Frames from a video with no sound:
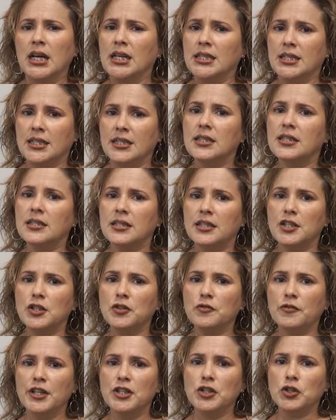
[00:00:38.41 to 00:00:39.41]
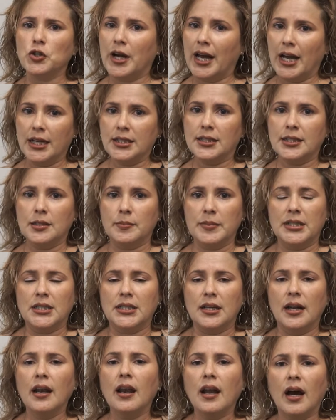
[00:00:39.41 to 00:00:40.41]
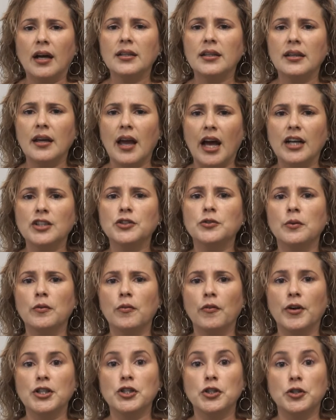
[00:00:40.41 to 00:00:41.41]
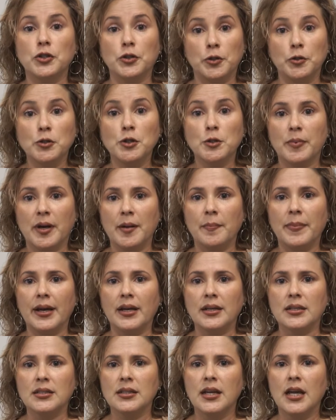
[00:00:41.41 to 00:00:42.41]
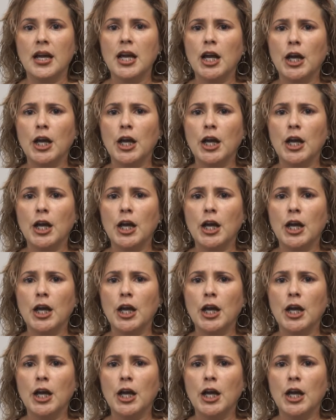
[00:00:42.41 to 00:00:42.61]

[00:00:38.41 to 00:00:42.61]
Since these rates are estimates and not the actual rates used by banks,